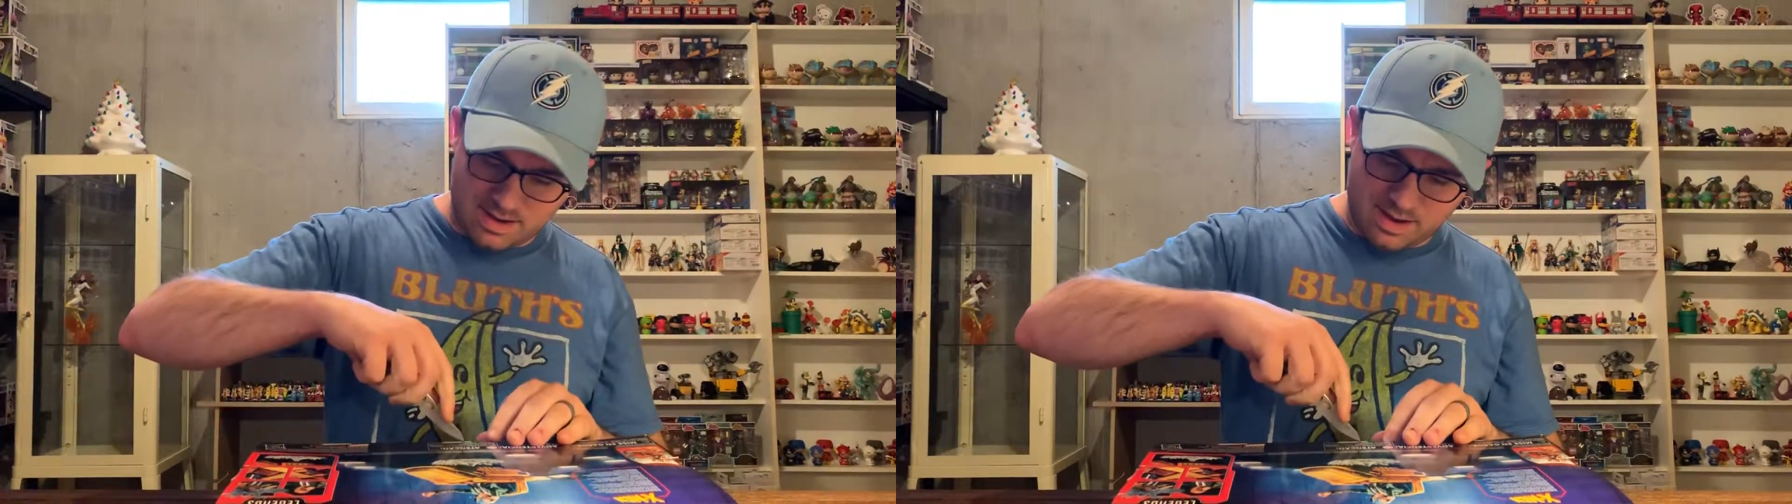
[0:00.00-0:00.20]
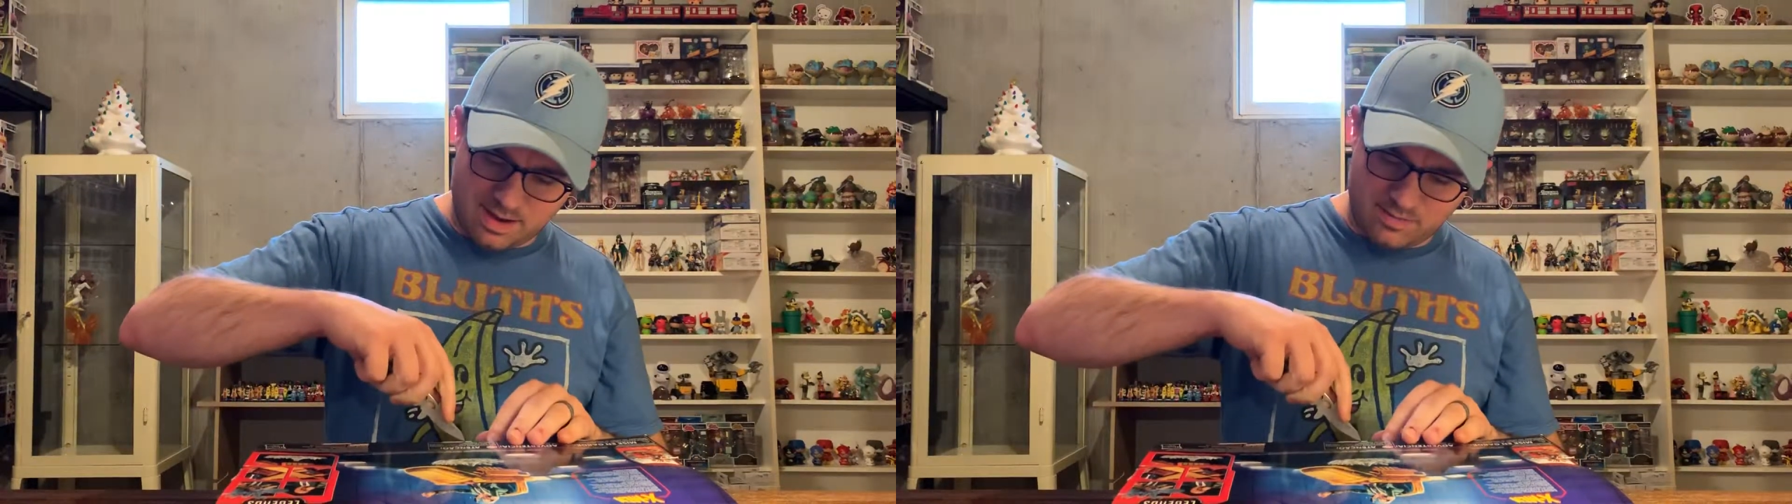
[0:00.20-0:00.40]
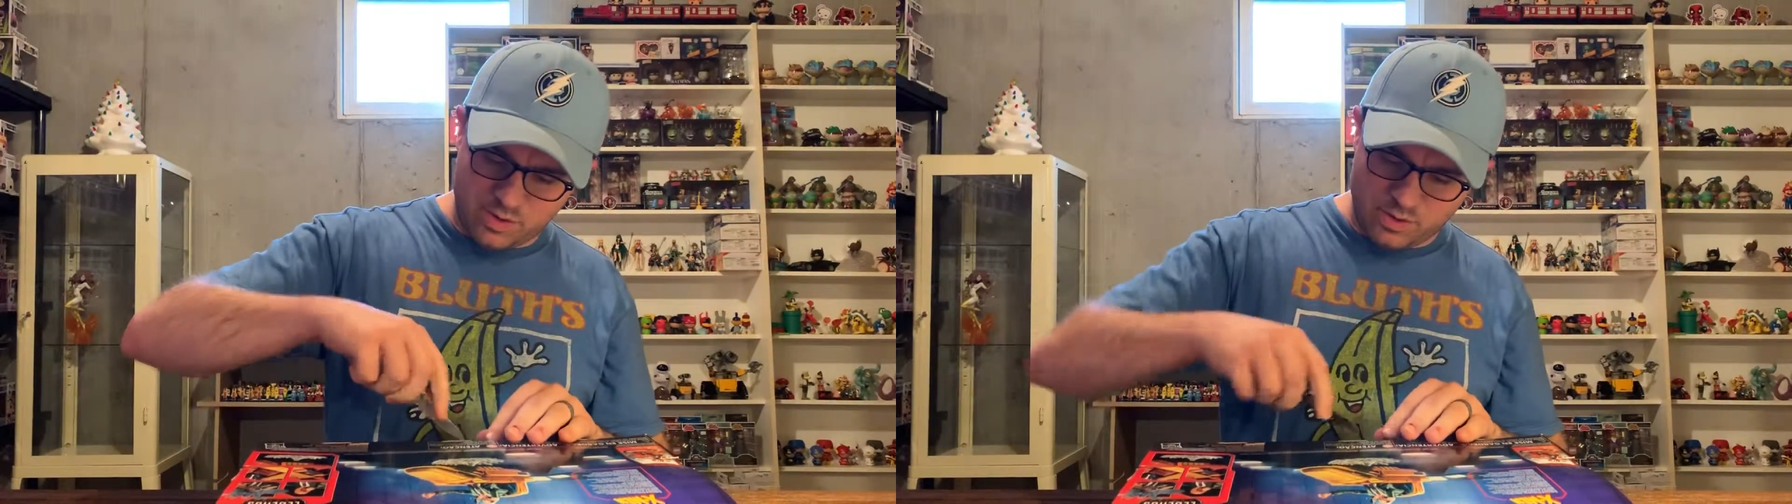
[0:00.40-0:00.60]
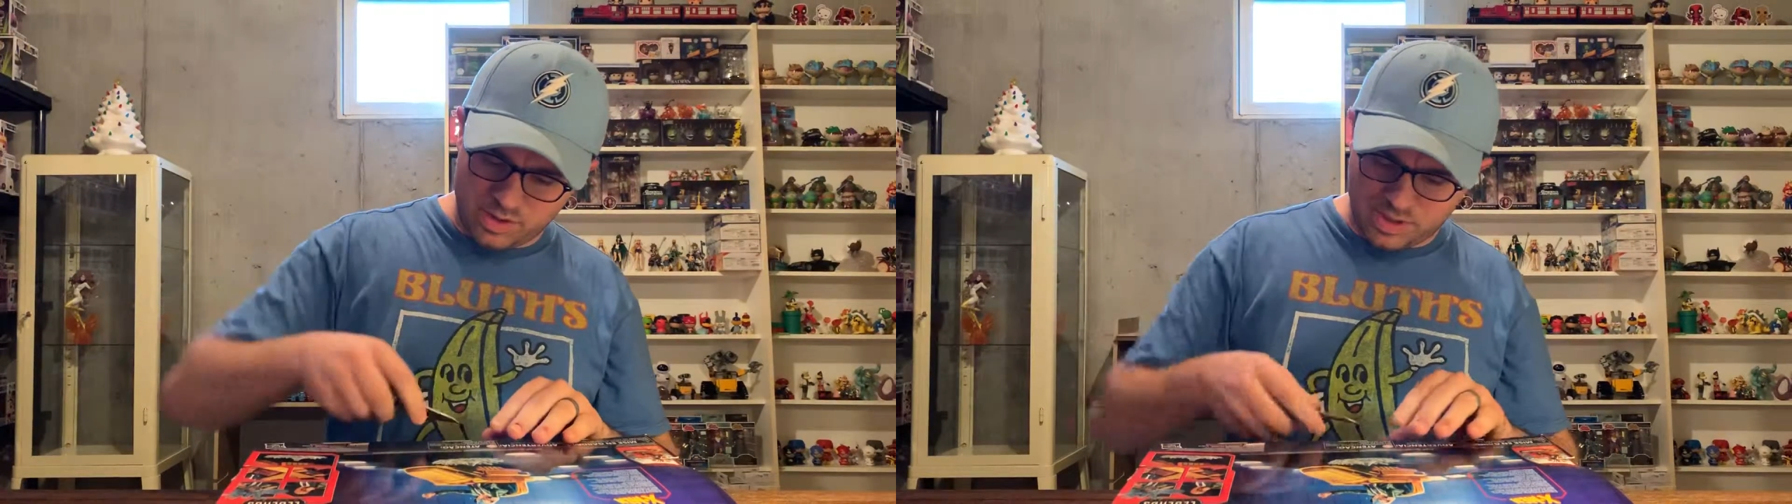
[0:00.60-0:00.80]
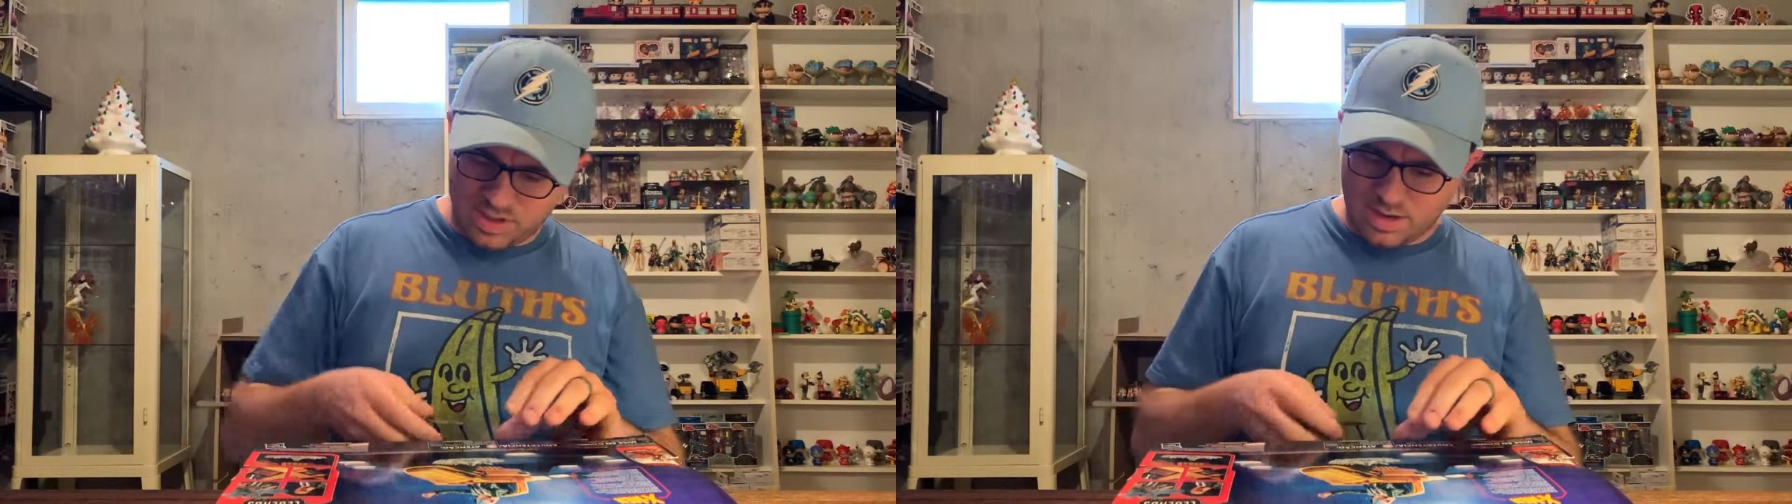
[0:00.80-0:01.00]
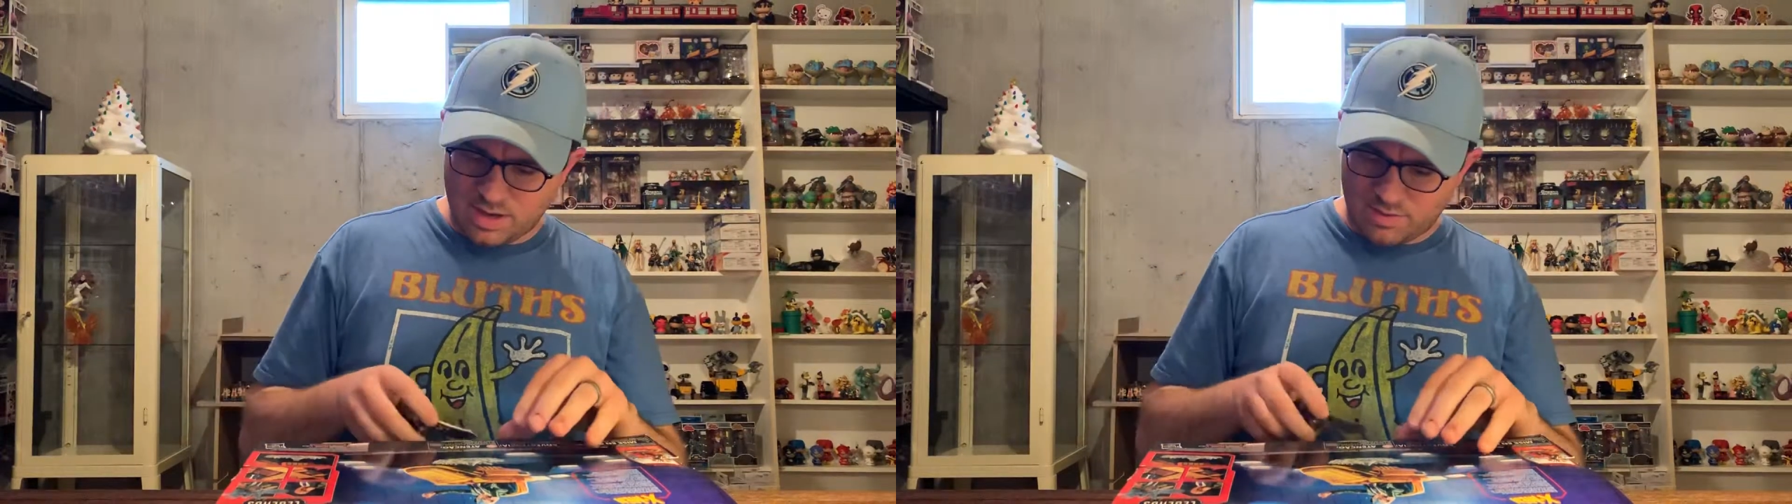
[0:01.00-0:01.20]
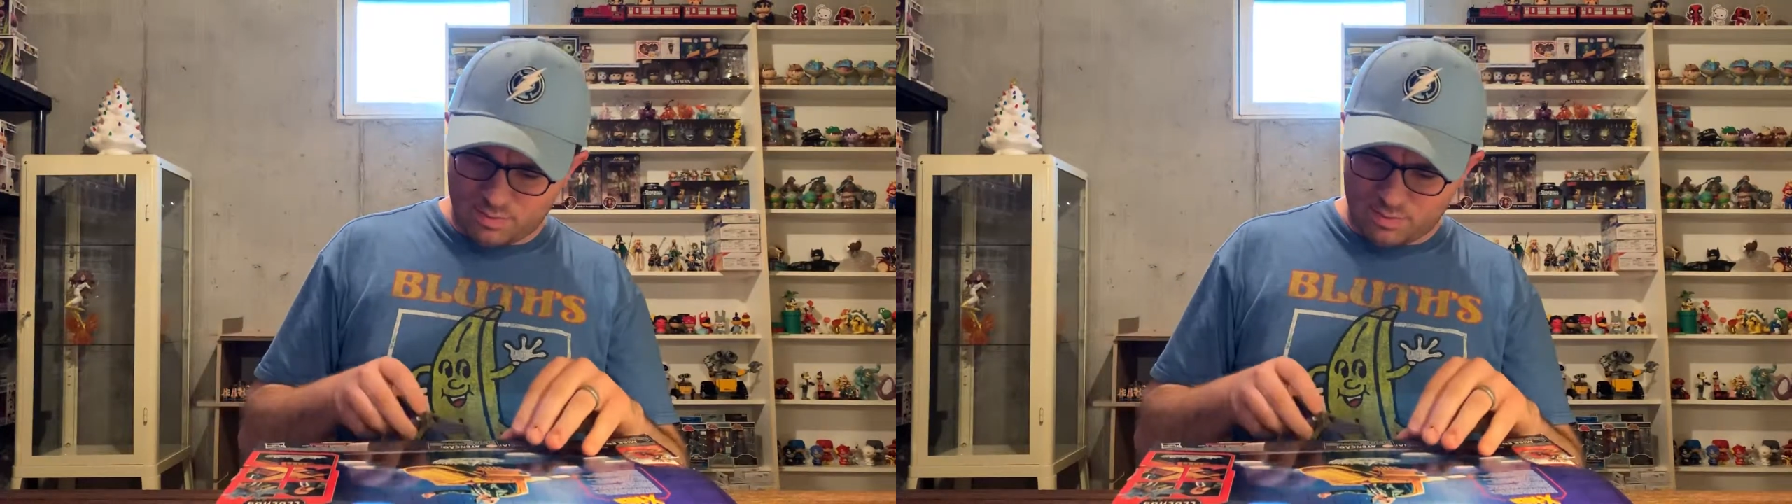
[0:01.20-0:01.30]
I am usually